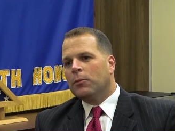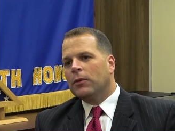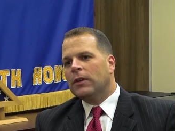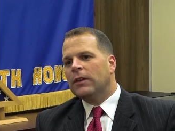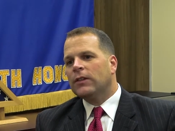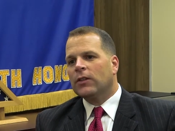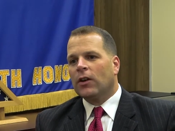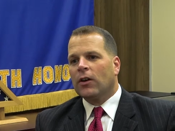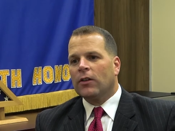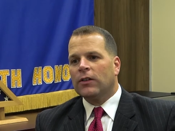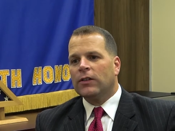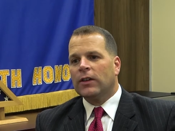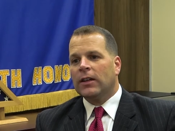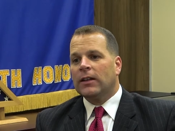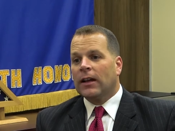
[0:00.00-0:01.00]
police are
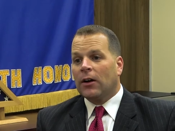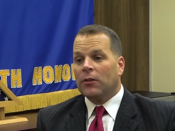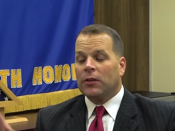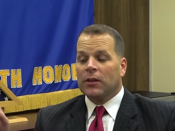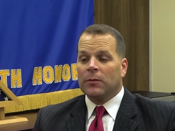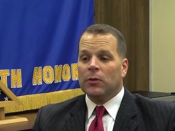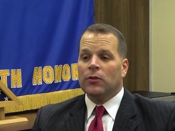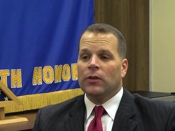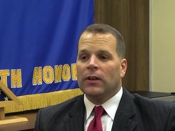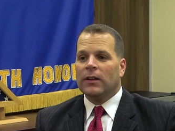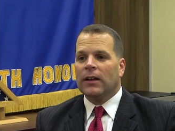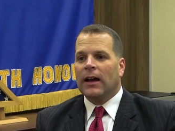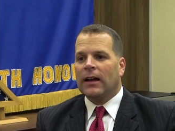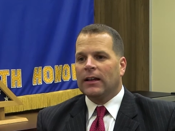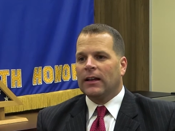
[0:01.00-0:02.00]
seen out in the
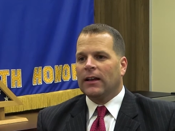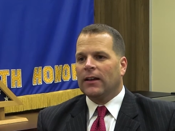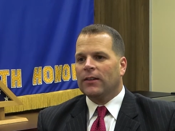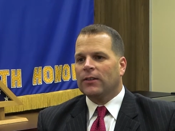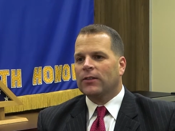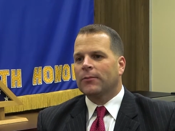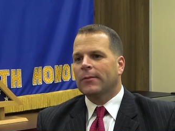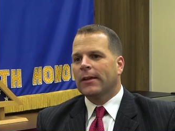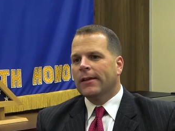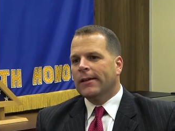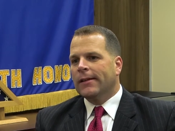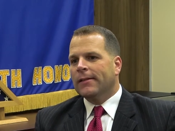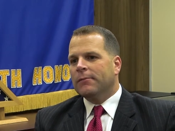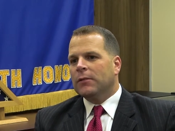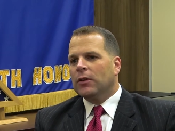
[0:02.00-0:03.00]
community not as
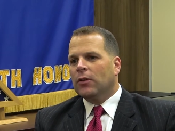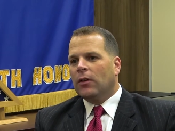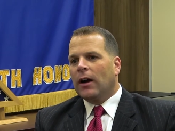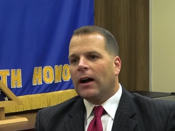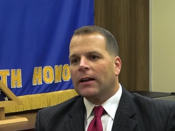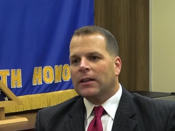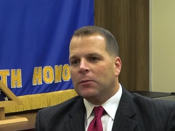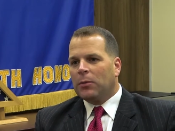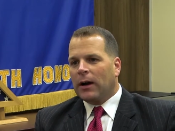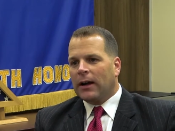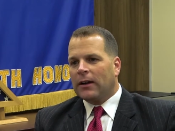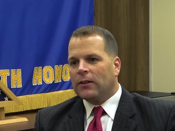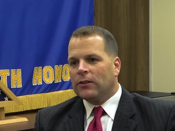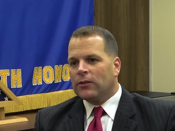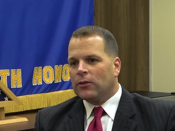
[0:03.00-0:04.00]

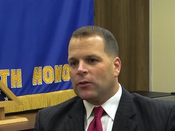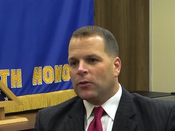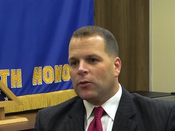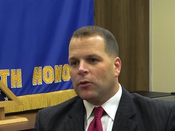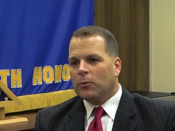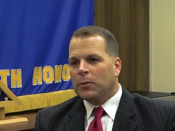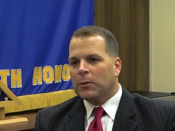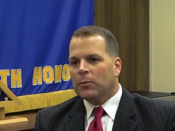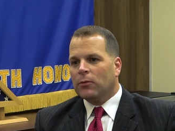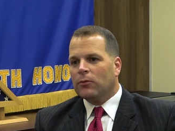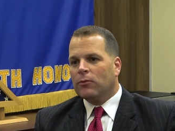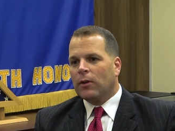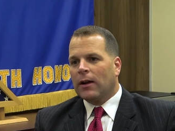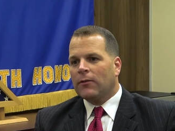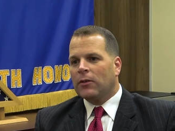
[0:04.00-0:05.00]
occupiers or
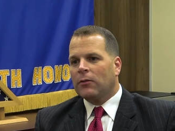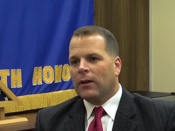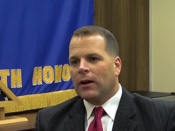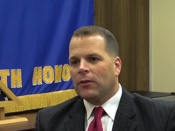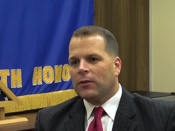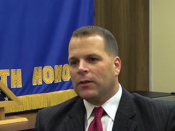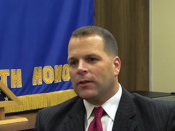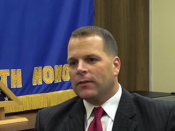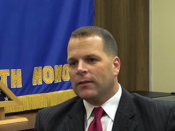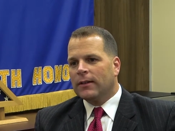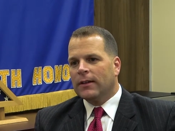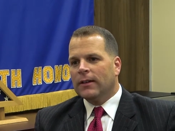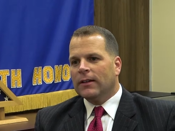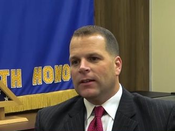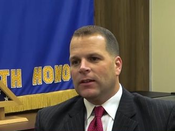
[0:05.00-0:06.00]
people driving around in
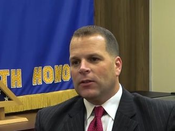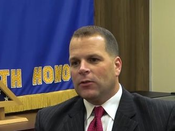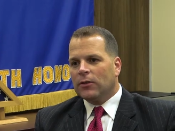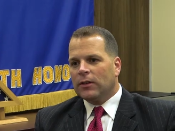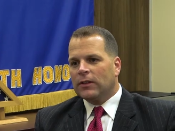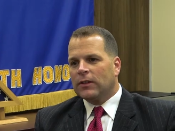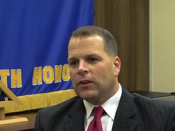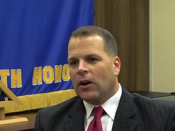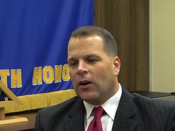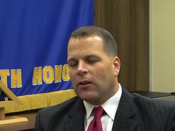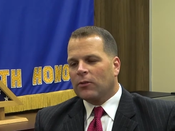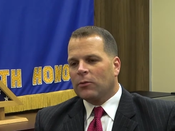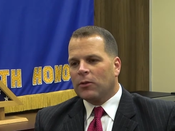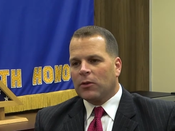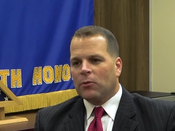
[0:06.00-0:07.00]
these
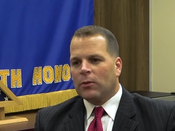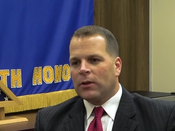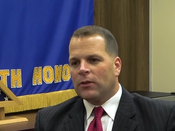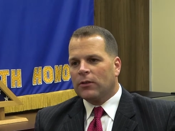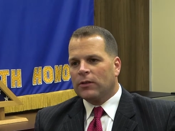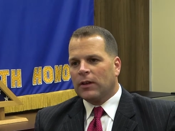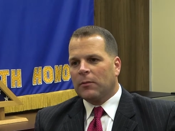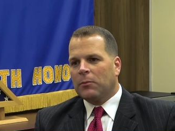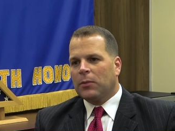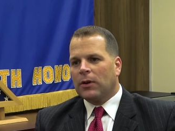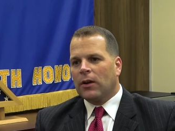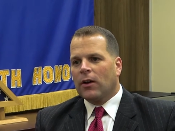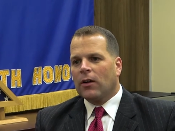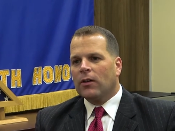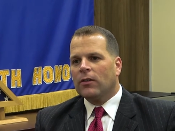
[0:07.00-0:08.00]
cars with their windows up,
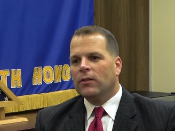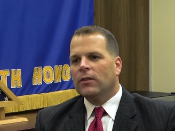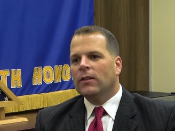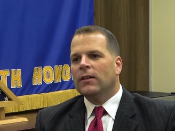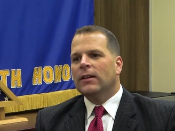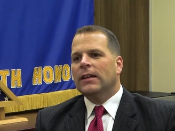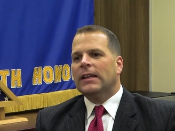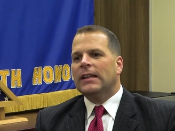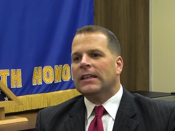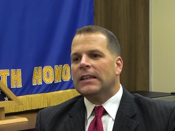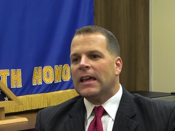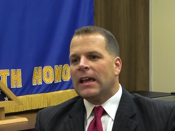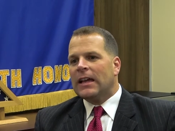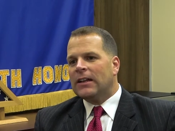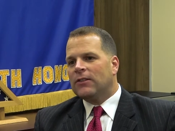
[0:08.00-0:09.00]
but are
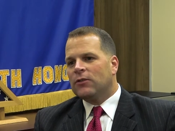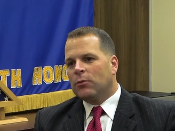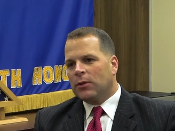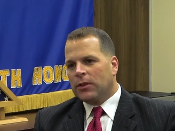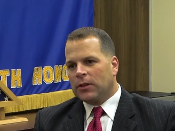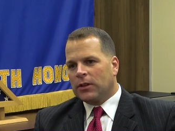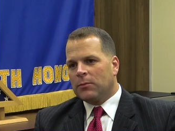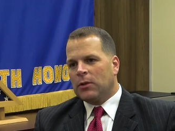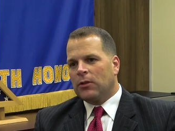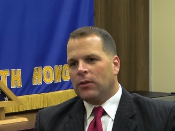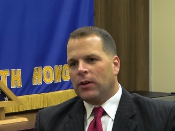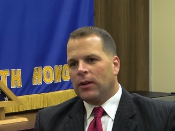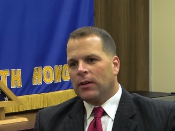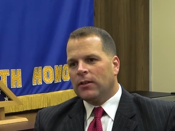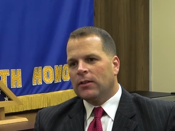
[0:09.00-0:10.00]
engaged with the
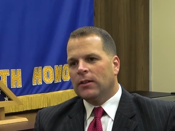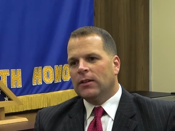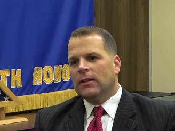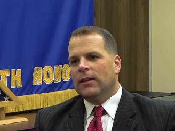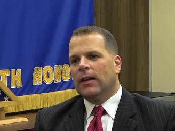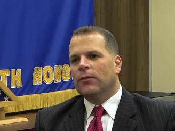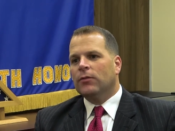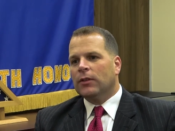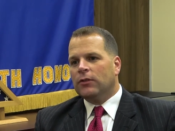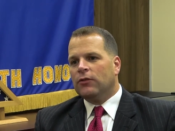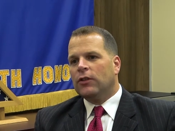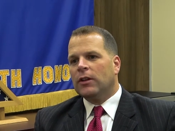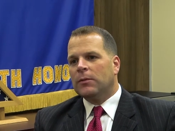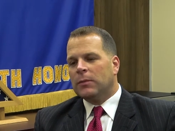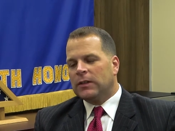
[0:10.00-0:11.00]
community, have
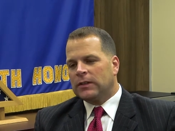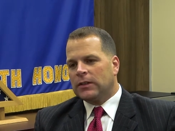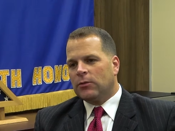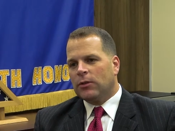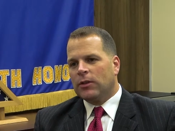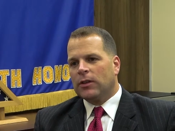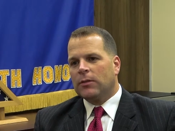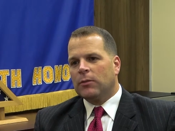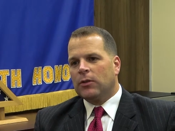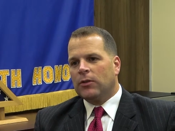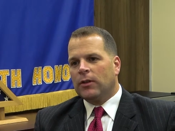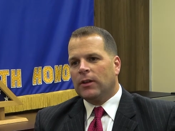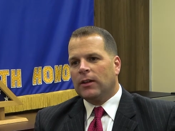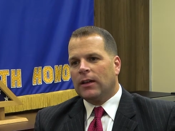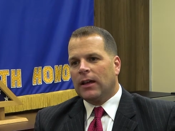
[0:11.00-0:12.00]
legitimacy with the
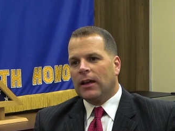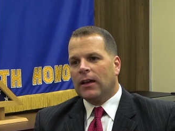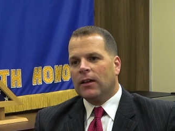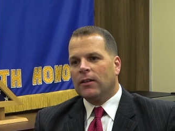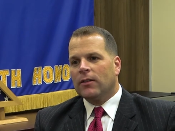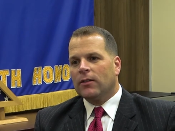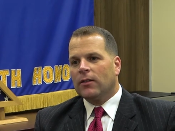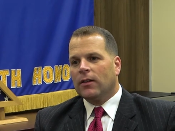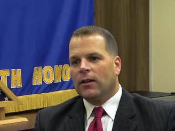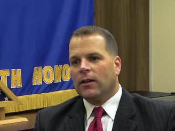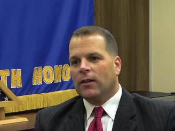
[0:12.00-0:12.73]
community, and